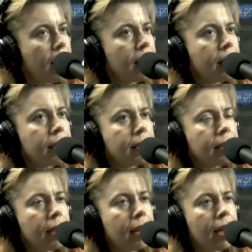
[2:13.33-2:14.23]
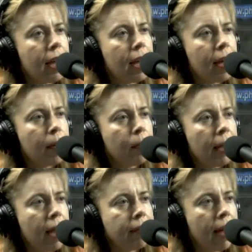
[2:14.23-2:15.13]
Well, let's see.
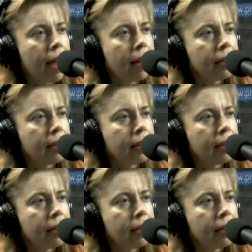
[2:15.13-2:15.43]
We have